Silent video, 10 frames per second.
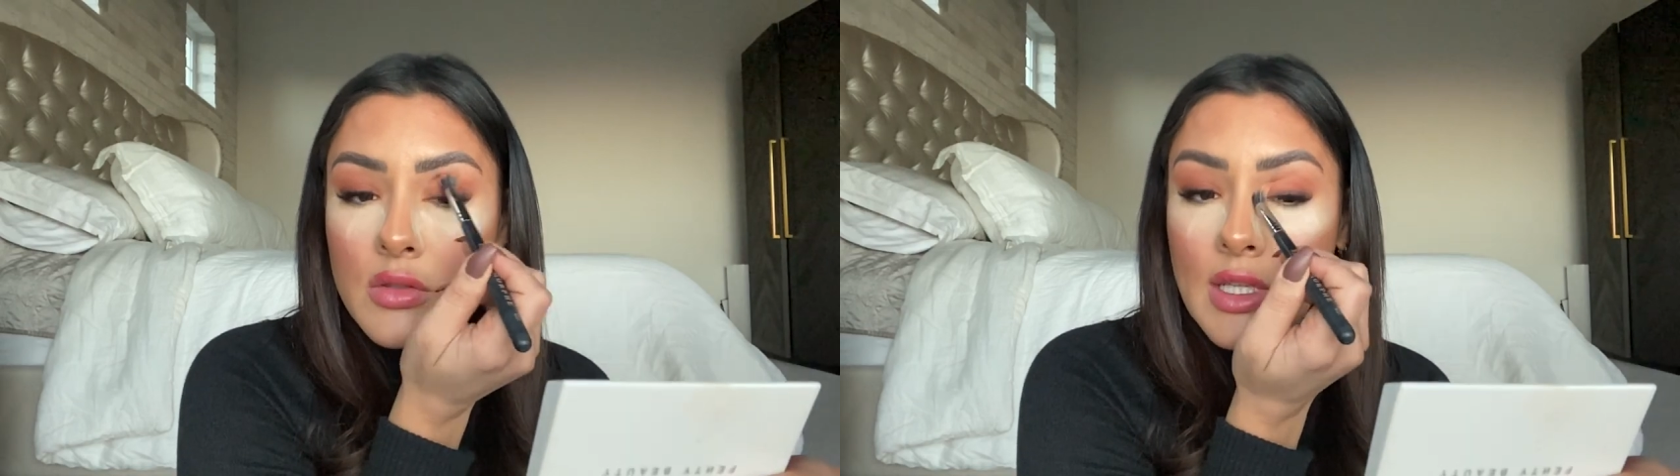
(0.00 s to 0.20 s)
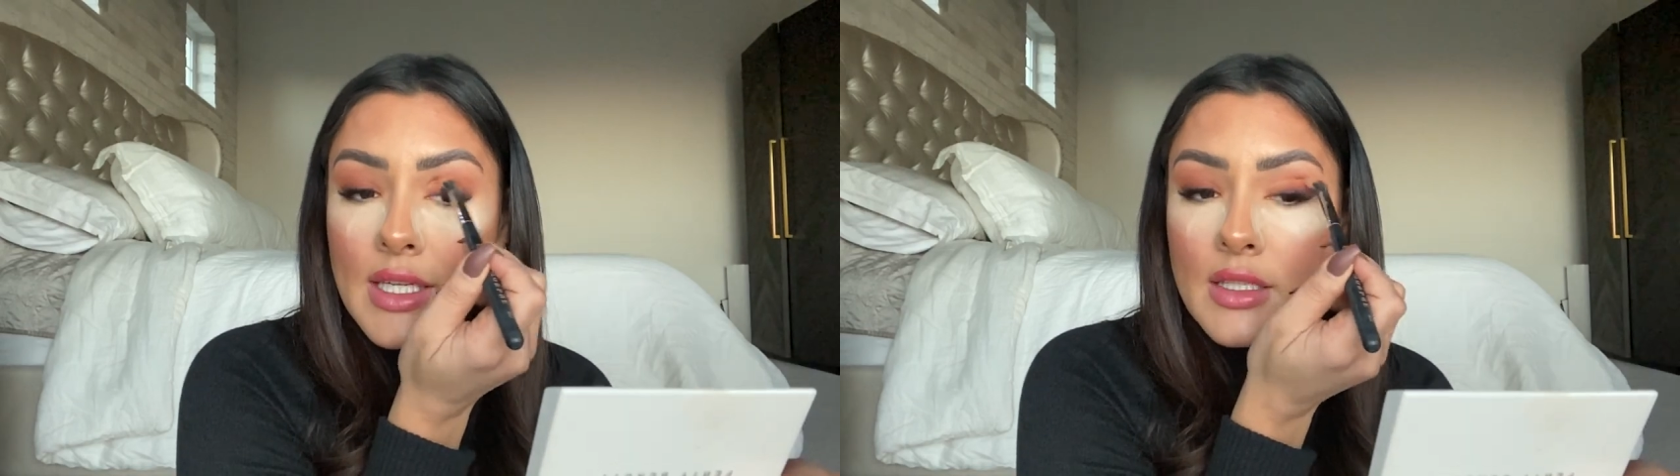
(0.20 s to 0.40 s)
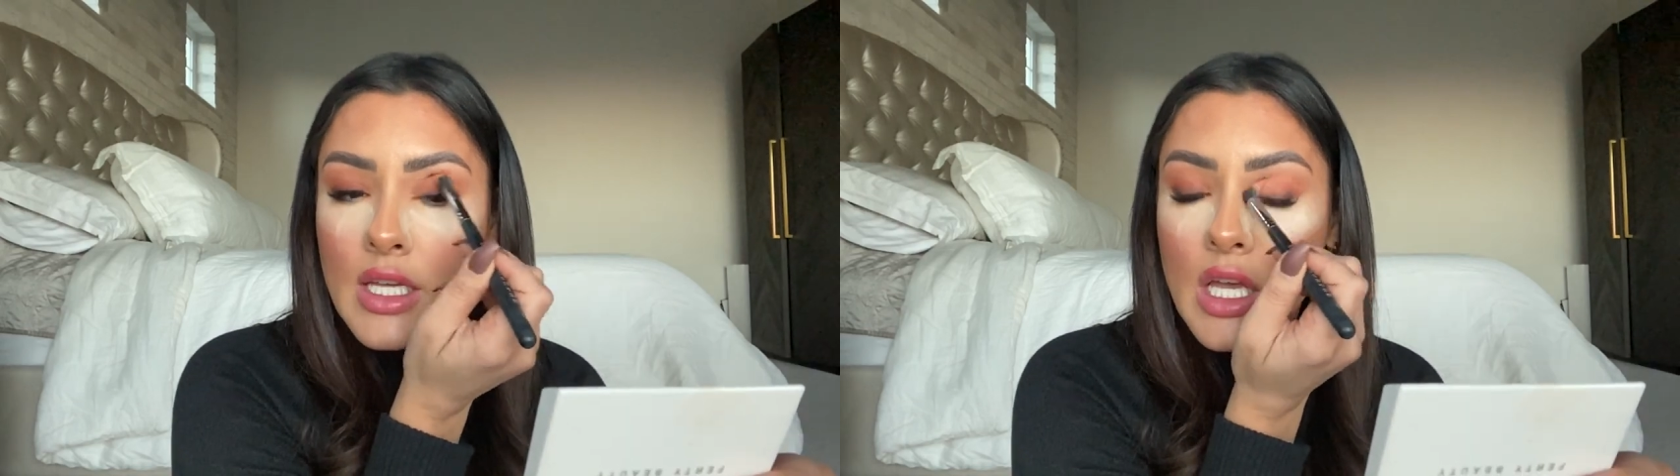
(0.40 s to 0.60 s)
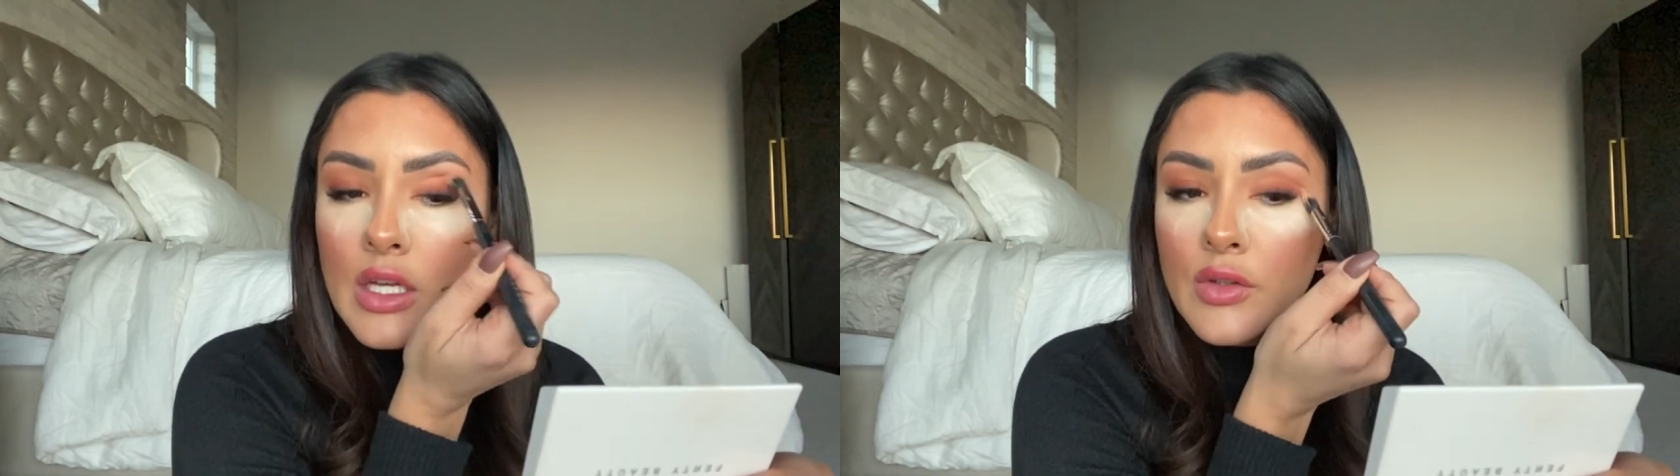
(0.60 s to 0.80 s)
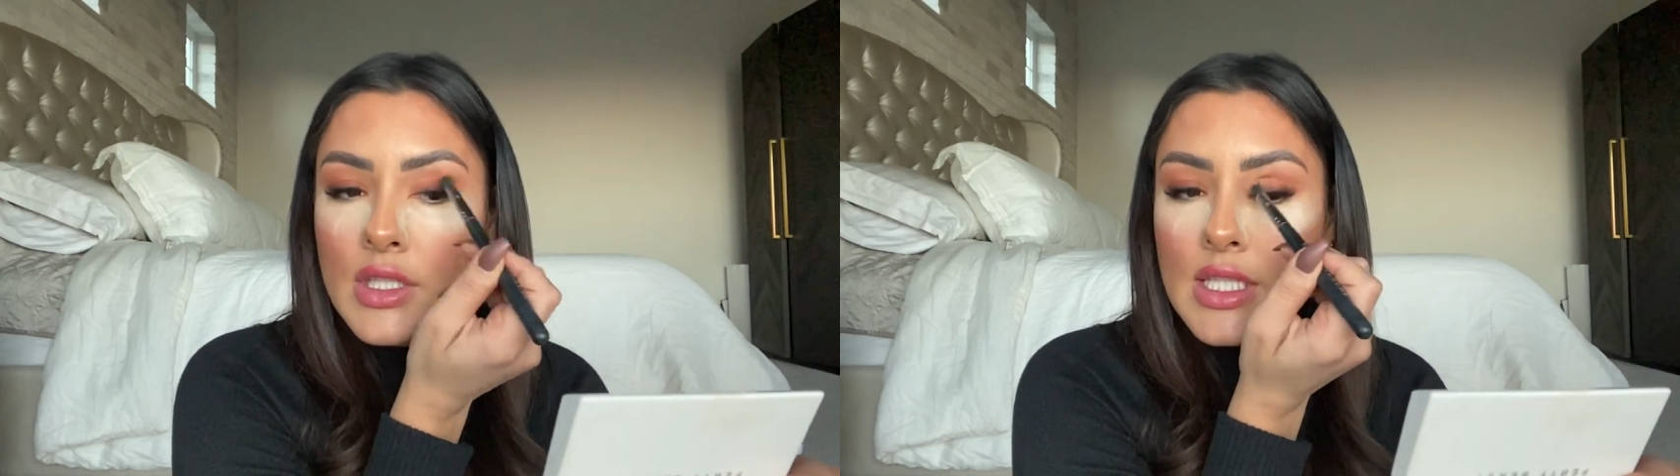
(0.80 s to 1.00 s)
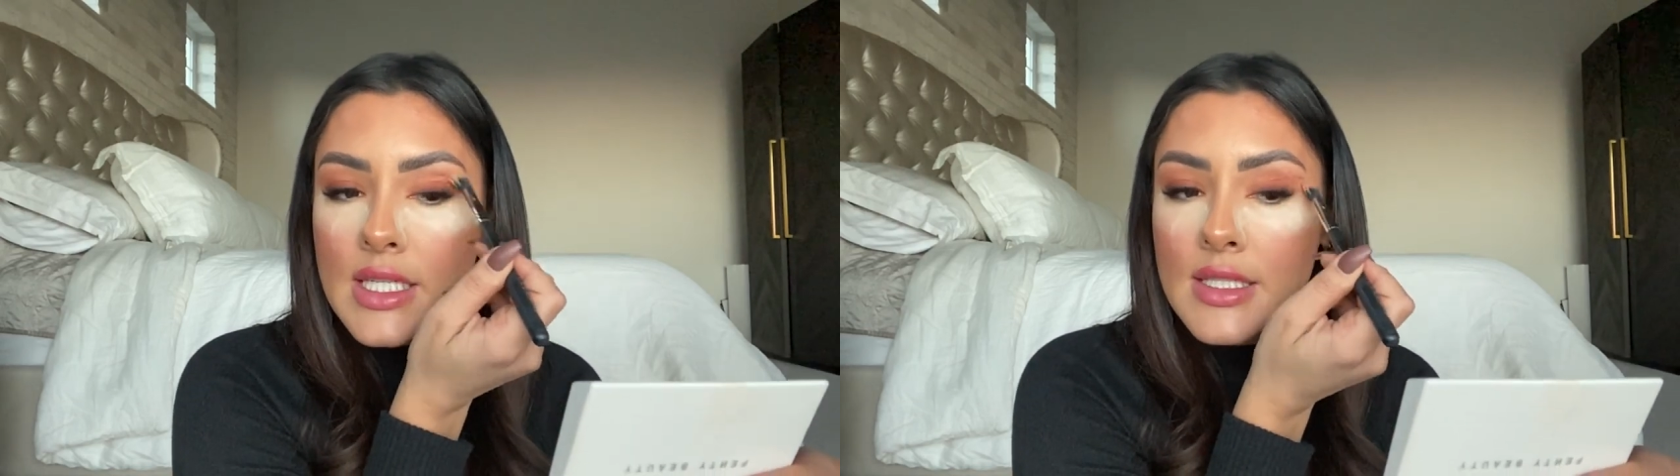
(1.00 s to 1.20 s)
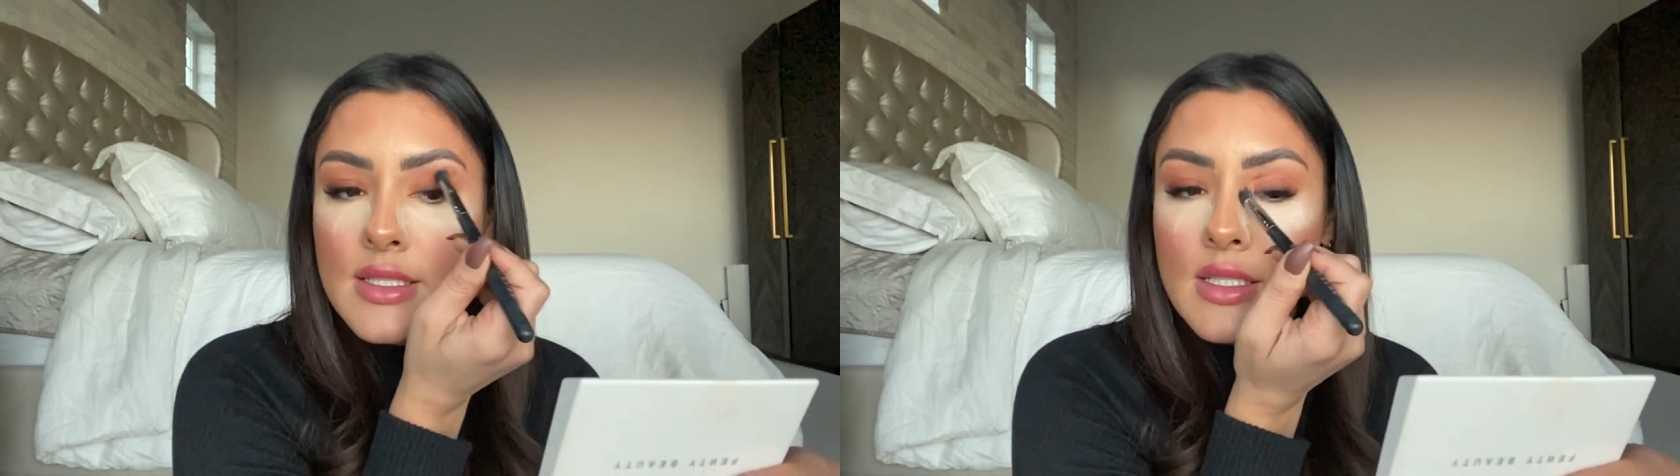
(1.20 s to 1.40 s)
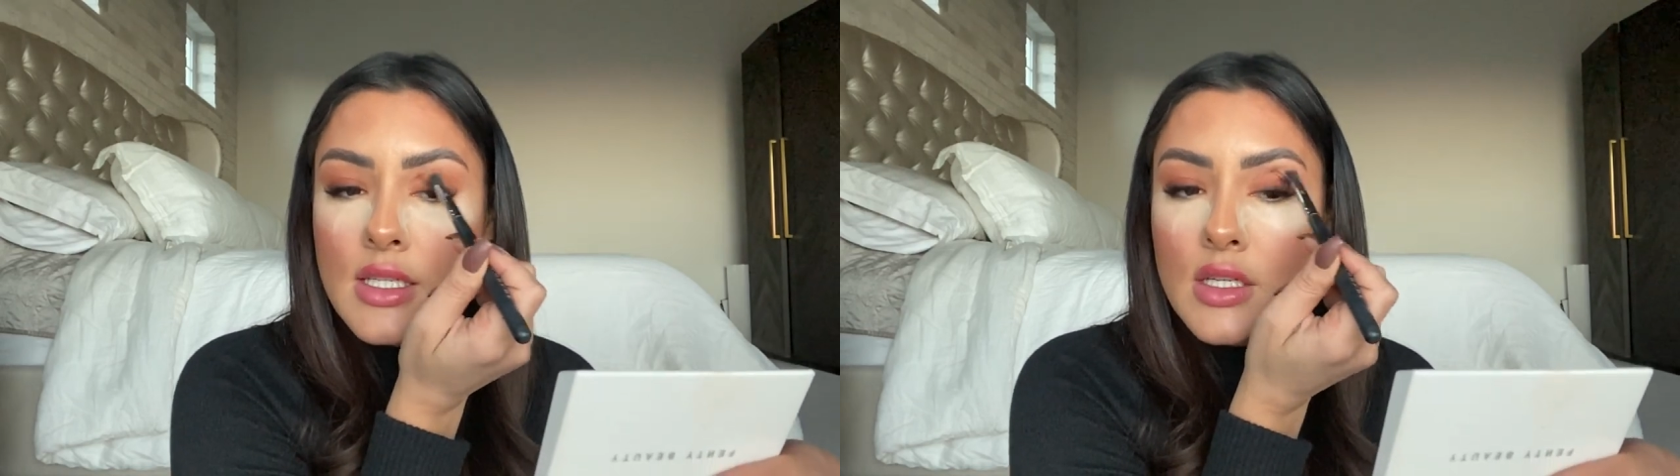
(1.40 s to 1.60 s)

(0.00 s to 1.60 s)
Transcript: like cut crease.